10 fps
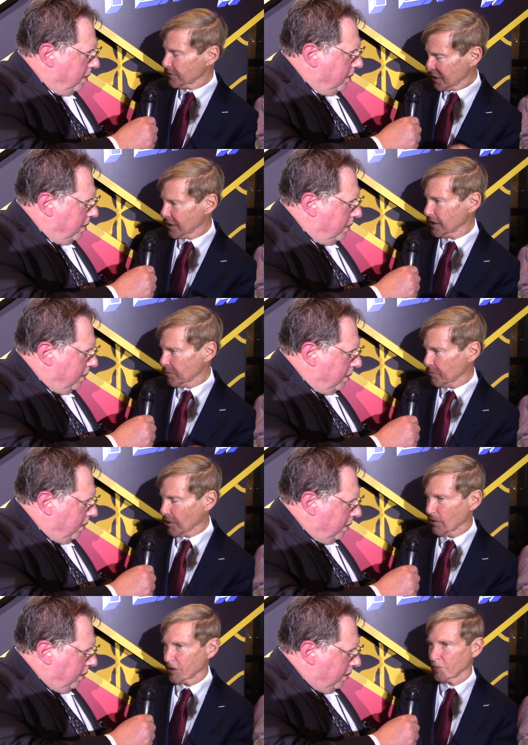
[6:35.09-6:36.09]
Speaker 1: didn't get
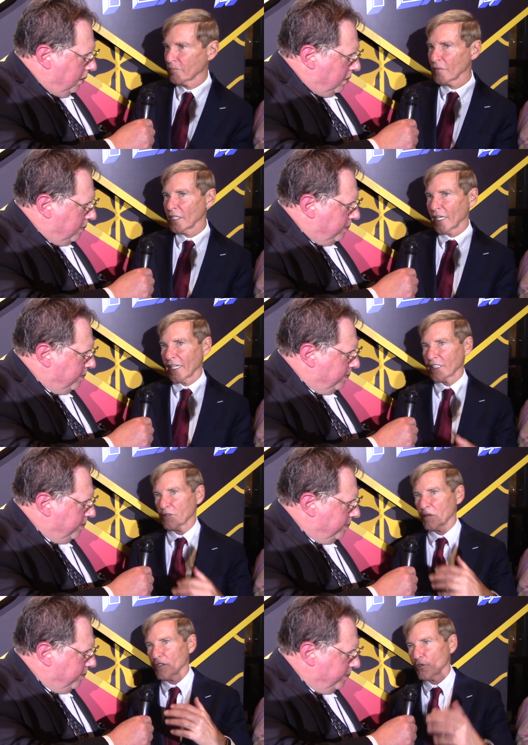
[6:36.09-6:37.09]
broken. And it's
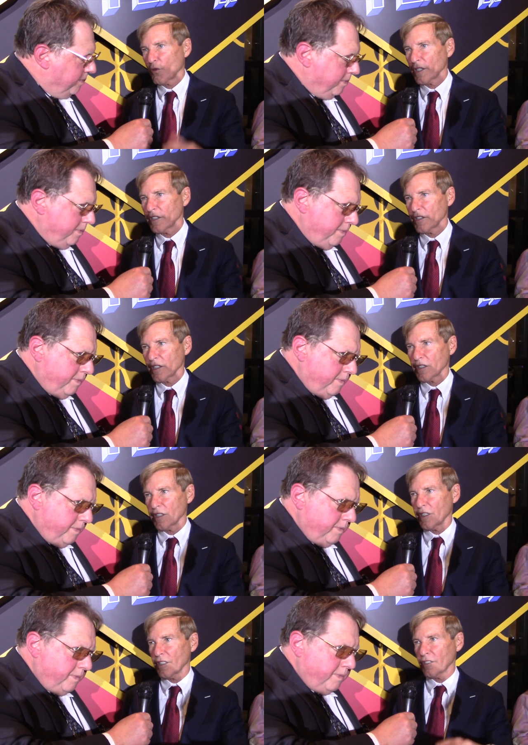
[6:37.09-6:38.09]
been 26
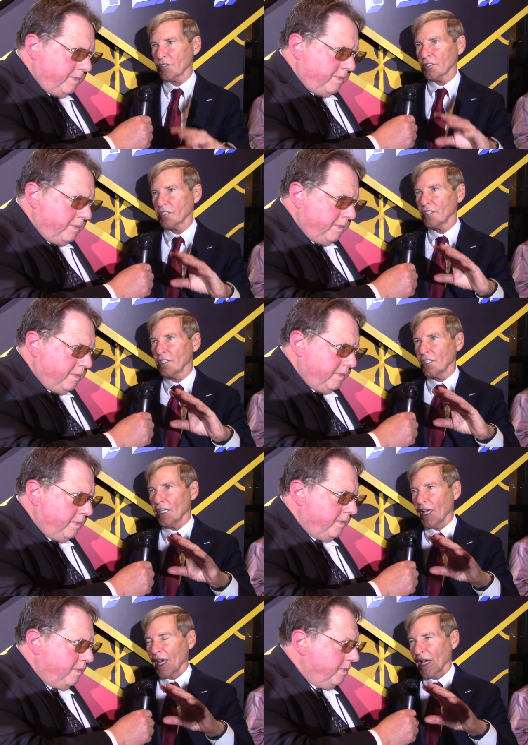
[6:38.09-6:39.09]
years,
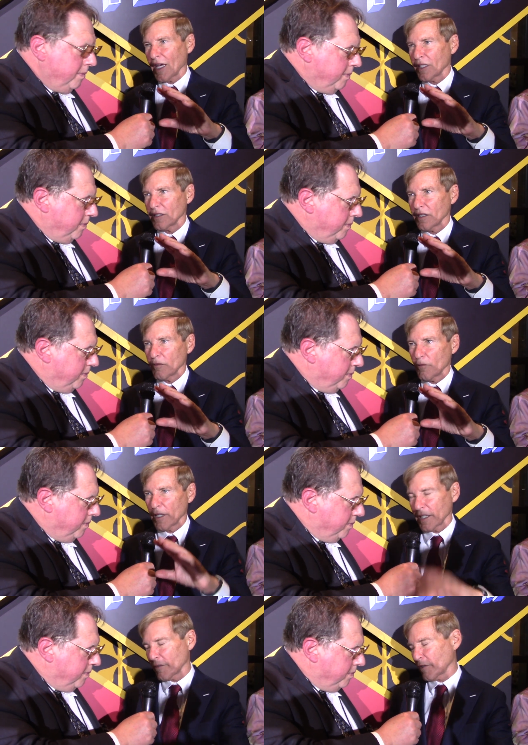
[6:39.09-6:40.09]
and
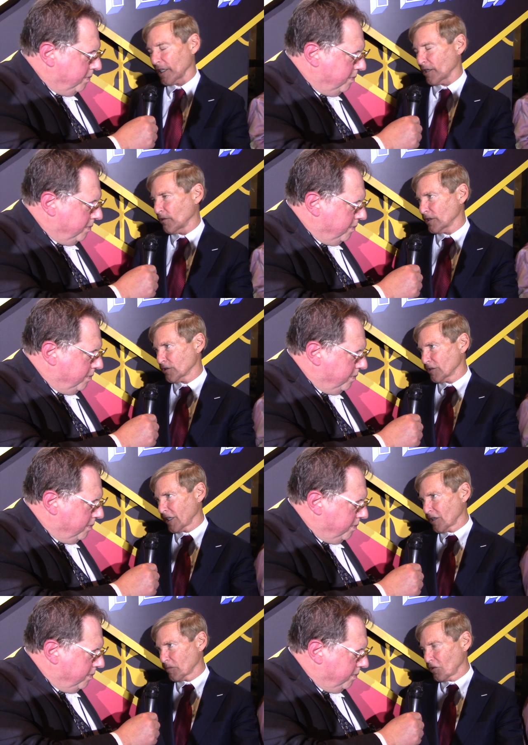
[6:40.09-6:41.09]
whenever I go into an
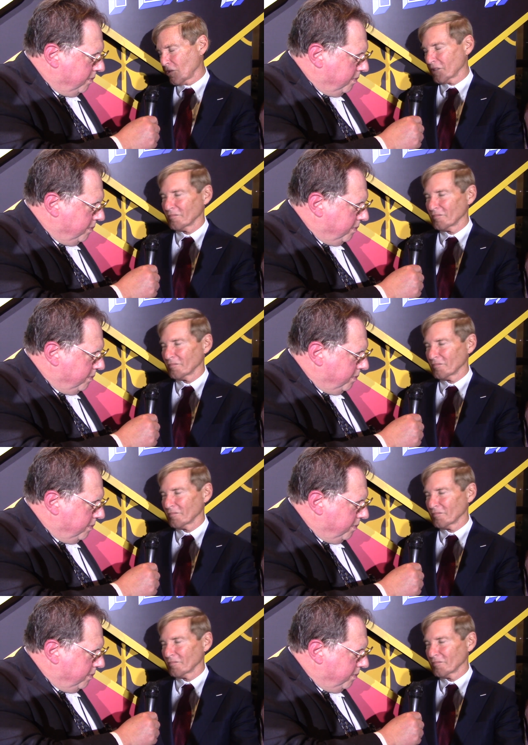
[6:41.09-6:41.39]
airport